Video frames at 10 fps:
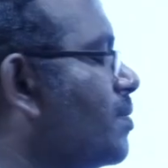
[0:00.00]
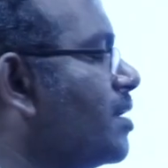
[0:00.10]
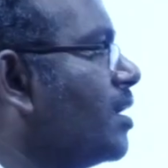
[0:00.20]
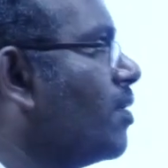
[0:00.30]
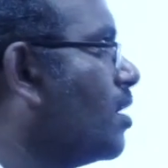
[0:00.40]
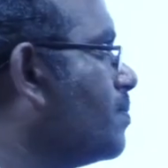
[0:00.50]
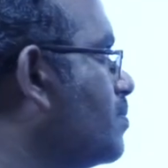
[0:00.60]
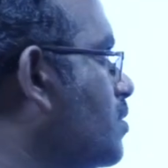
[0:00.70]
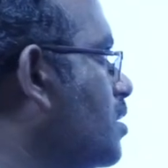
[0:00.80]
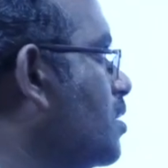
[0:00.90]
to be
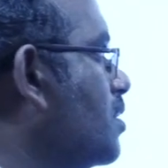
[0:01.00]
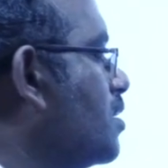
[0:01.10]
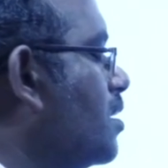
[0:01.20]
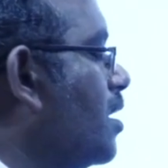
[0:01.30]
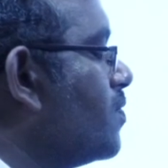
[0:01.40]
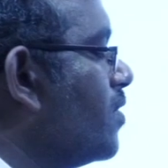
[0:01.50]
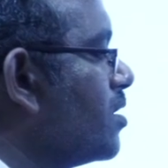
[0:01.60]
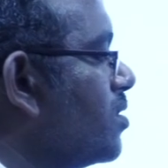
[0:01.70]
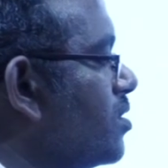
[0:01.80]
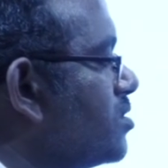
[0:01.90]
developed, or we
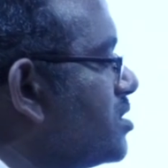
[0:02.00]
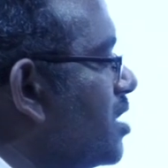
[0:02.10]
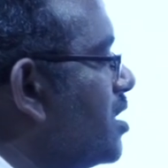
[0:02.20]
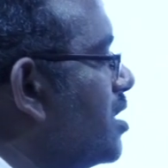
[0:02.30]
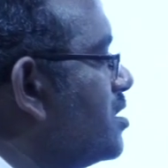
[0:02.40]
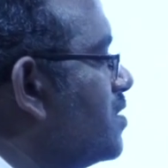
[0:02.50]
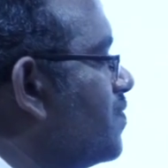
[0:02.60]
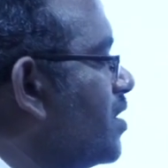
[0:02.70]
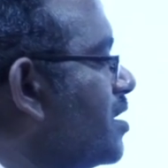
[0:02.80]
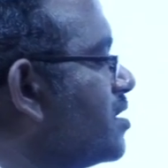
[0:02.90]
are going to study the
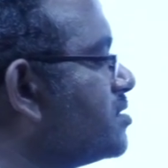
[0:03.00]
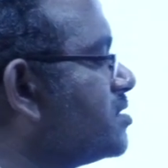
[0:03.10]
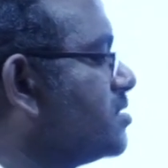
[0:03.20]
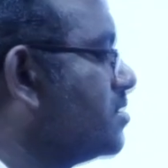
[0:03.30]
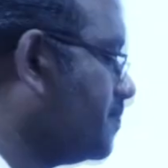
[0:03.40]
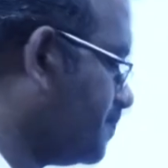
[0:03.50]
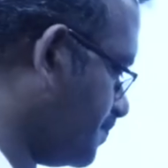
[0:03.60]
various